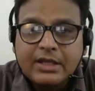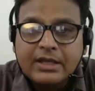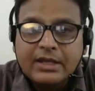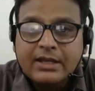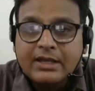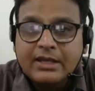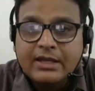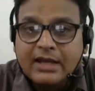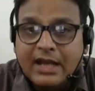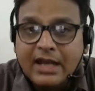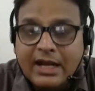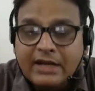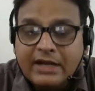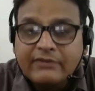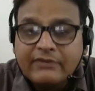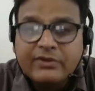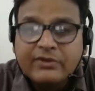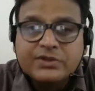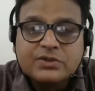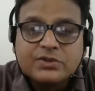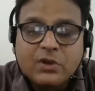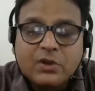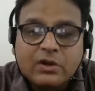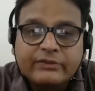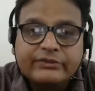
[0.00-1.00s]
grant
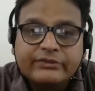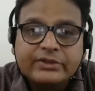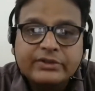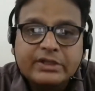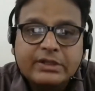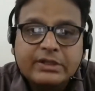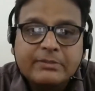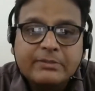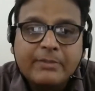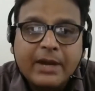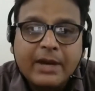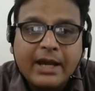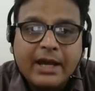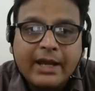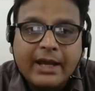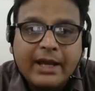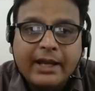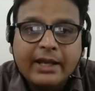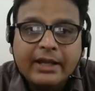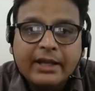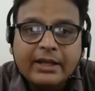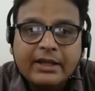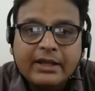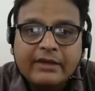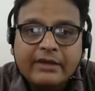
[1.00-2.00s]
was offered
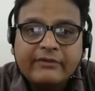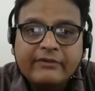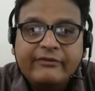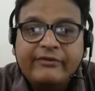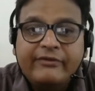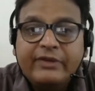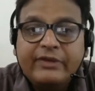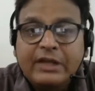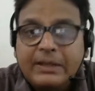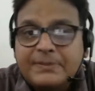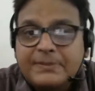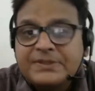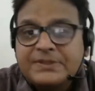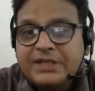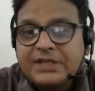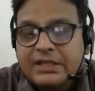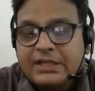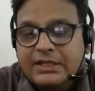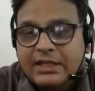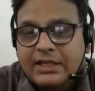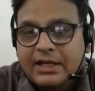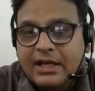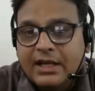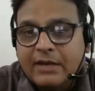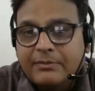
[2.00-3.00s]
by Philips
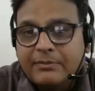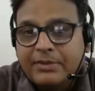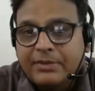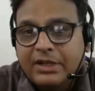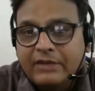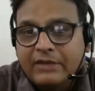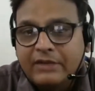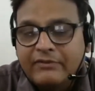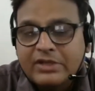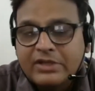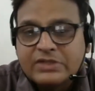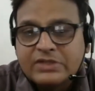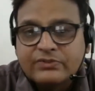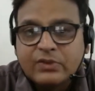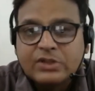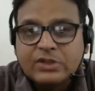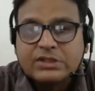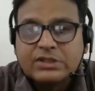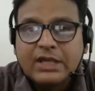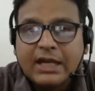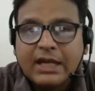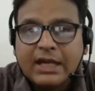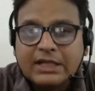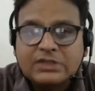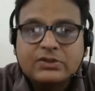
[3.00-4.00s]
India Company, which was
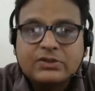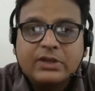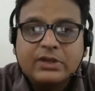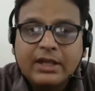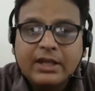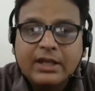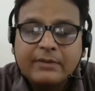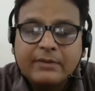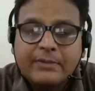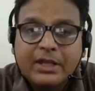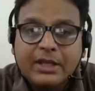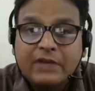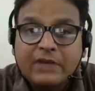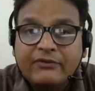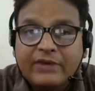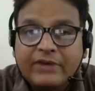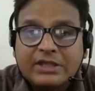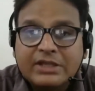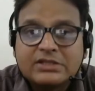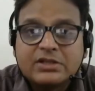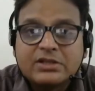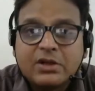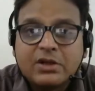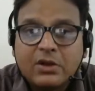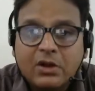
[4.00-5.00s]
actually a
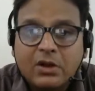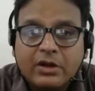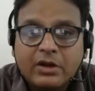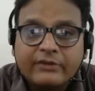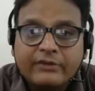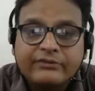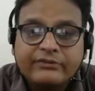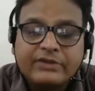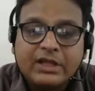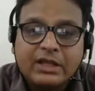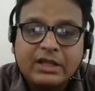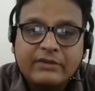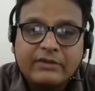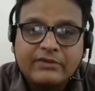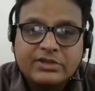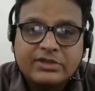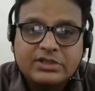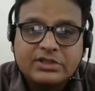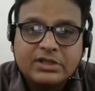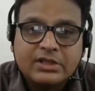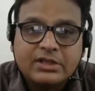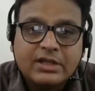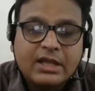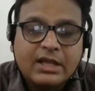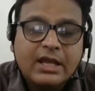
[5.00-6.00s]
manufacturer of
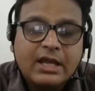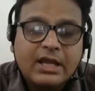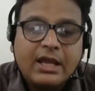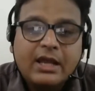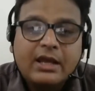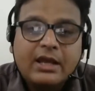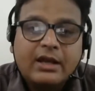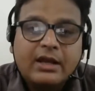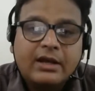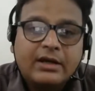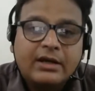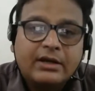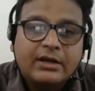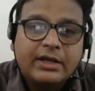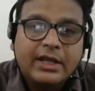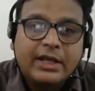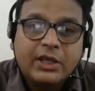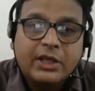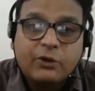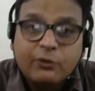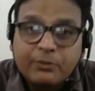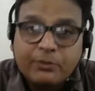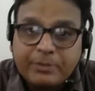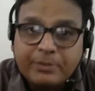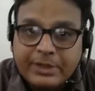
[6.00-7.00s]
television
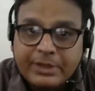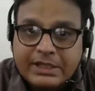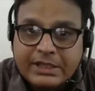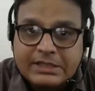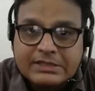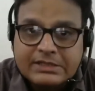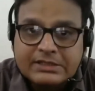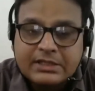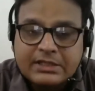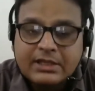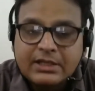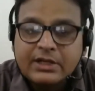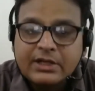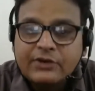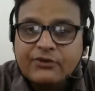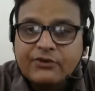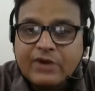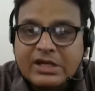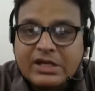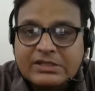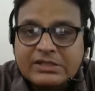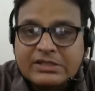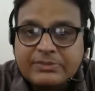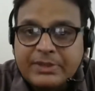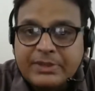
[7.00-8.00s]
equipments,
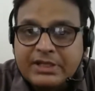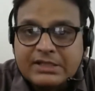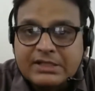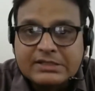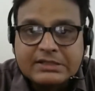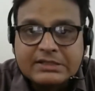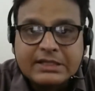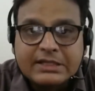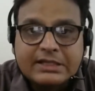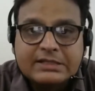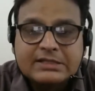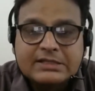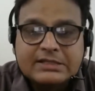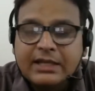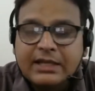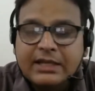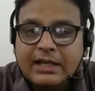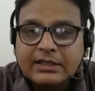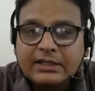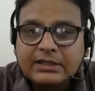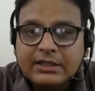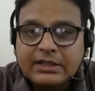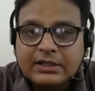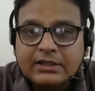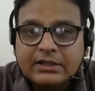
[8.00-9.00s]
transmitter sets, and
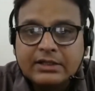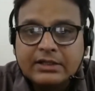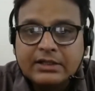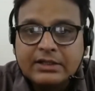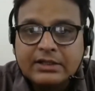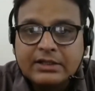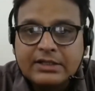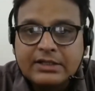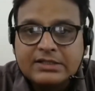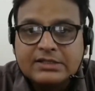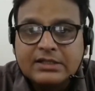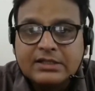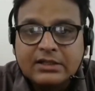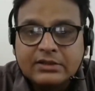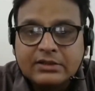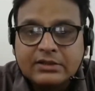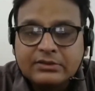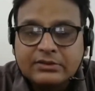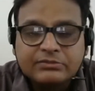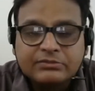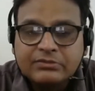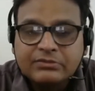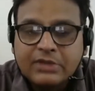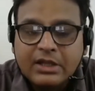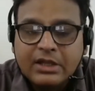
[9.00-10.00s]
other
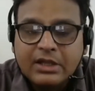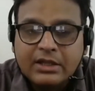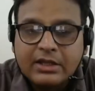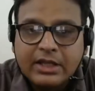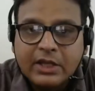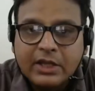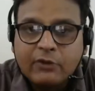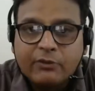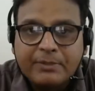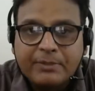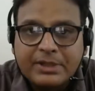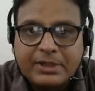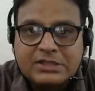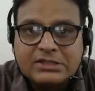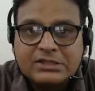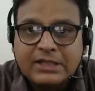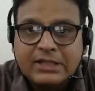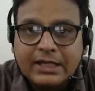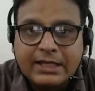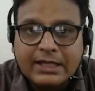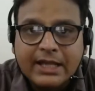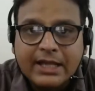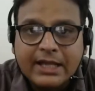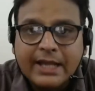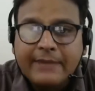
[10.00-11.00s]
digital equipments
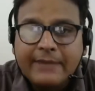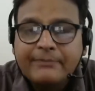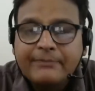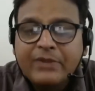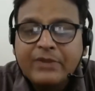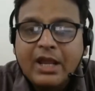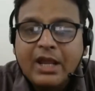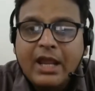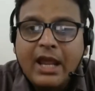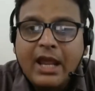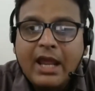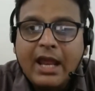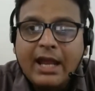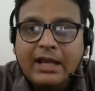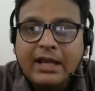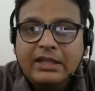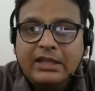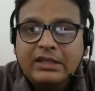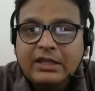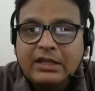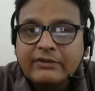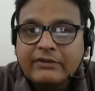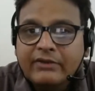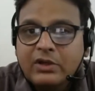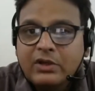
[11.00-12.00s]
that time. And
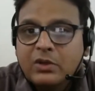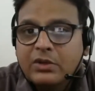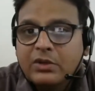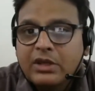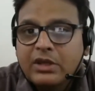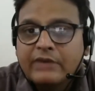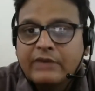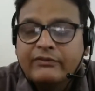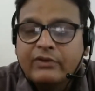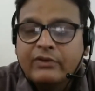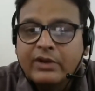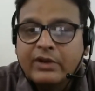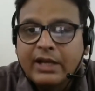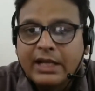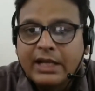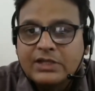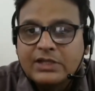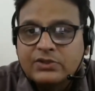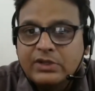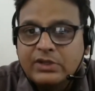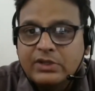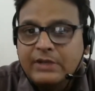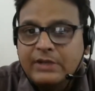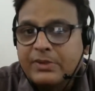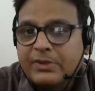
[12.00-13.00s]
they were looking for
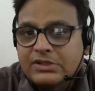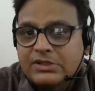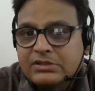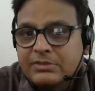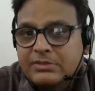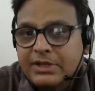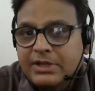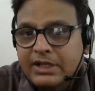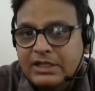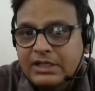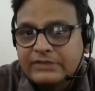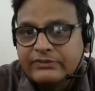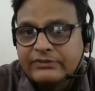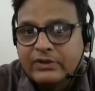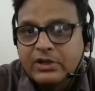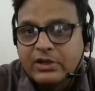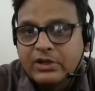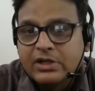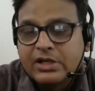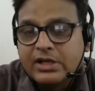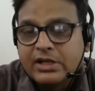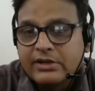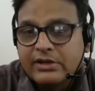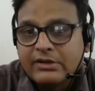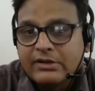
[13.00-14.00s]
actually possibilities for a
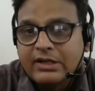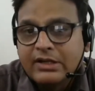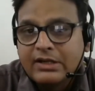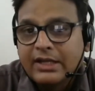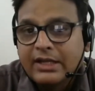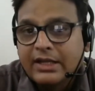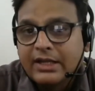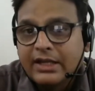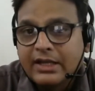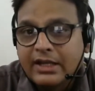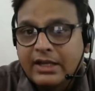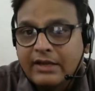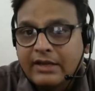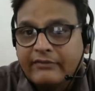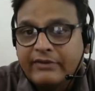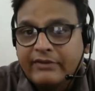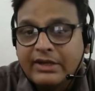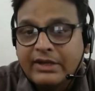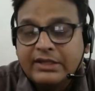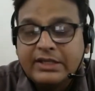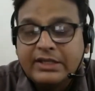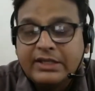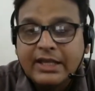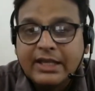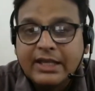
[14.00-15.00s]
country like India,
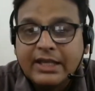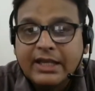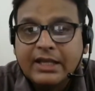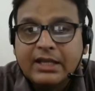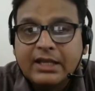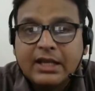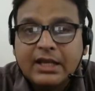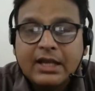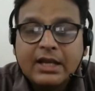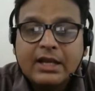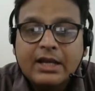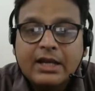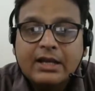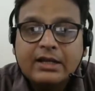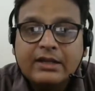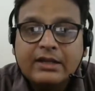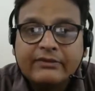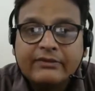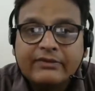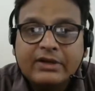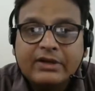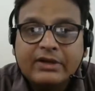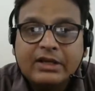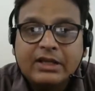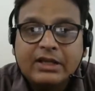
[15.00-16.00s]
where they can
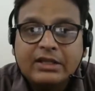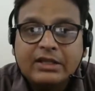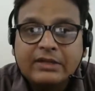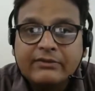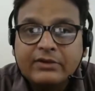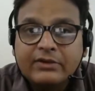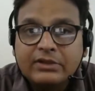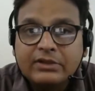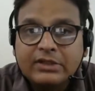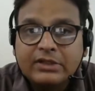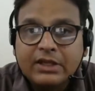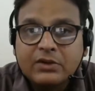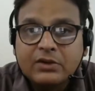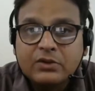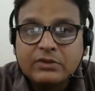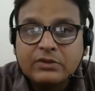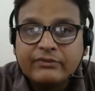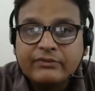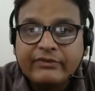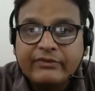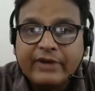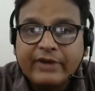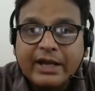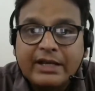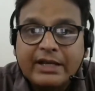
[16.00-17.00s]
definitely they could
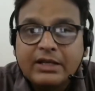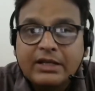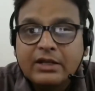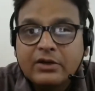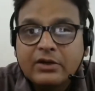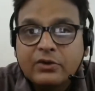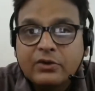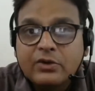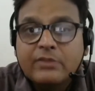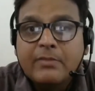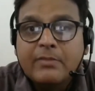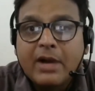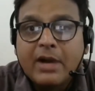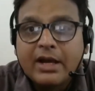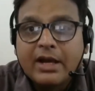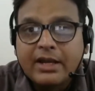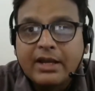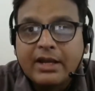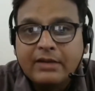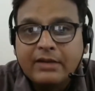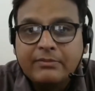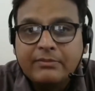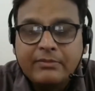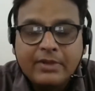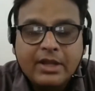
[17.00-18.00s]
find a good
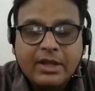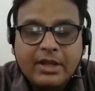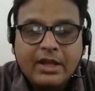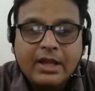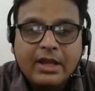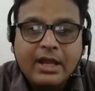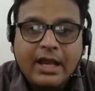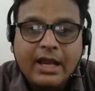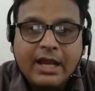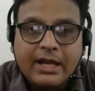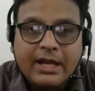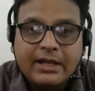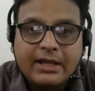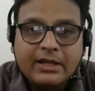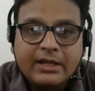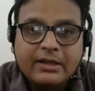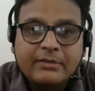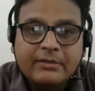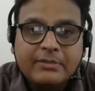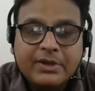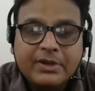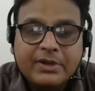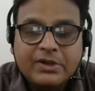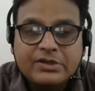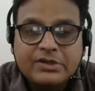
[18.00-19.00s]
market, and
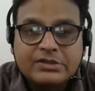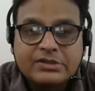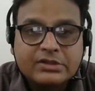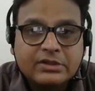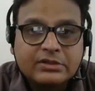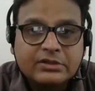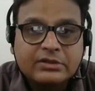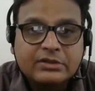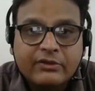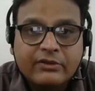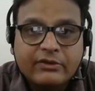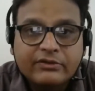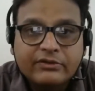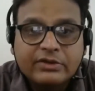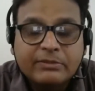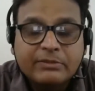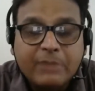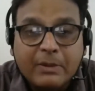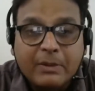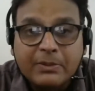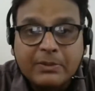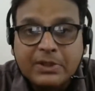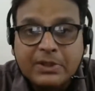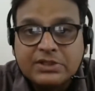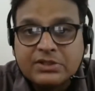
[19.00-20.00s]
because of the
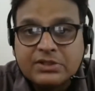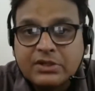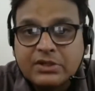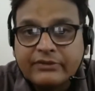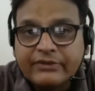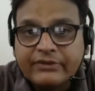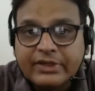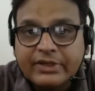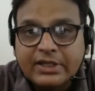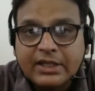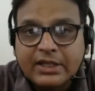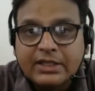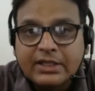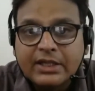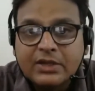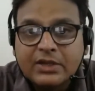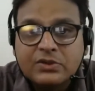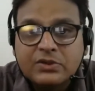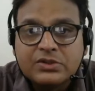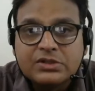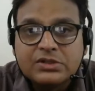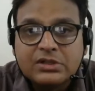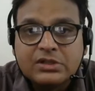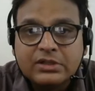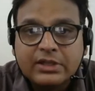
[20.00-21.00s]
population of India,
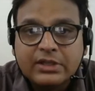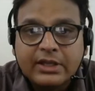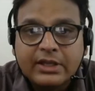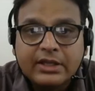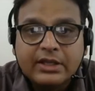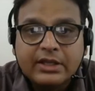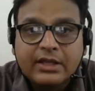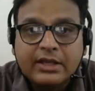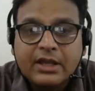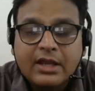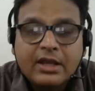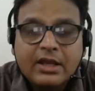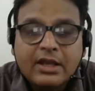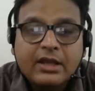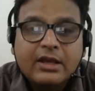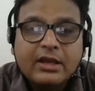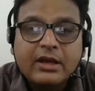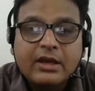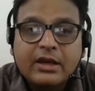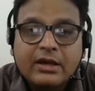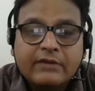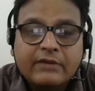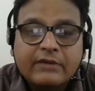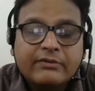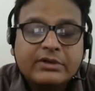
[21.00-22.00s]
they
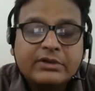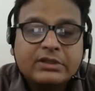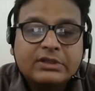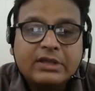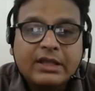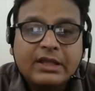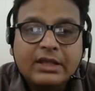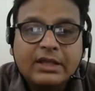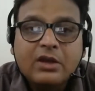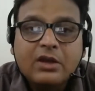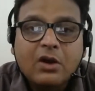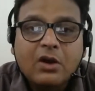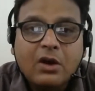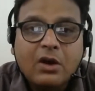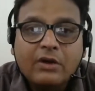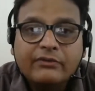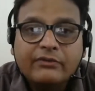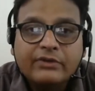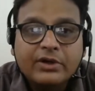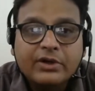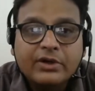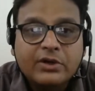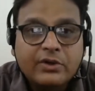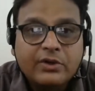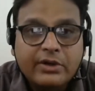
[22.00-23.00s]
were thinking of
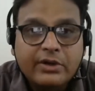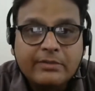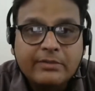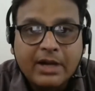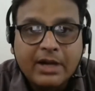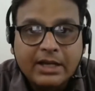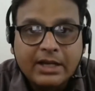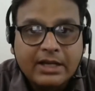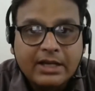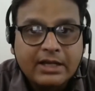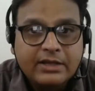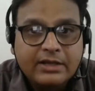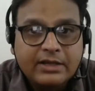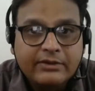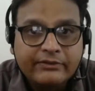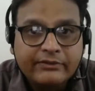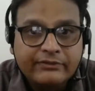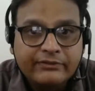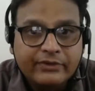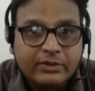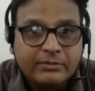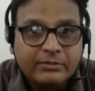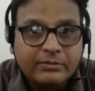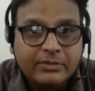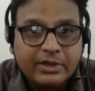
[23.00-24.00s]
a good market
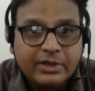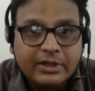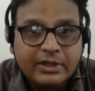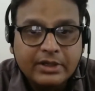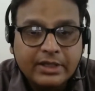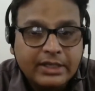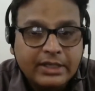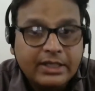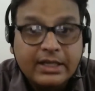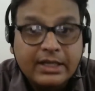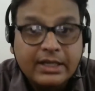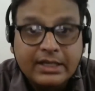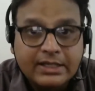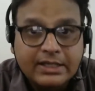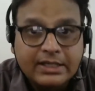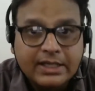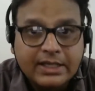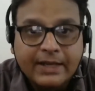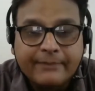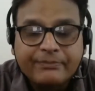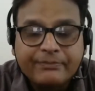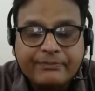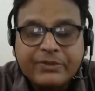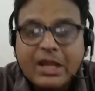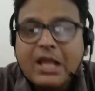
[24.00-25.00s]
from in India.
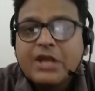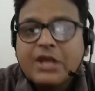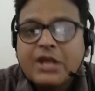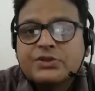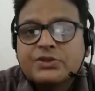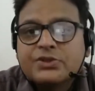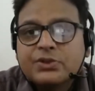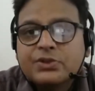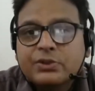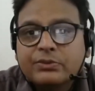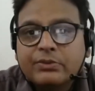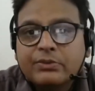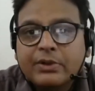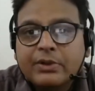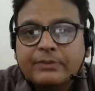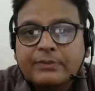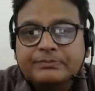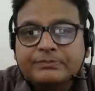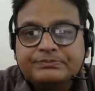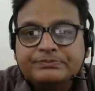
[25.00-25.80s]
So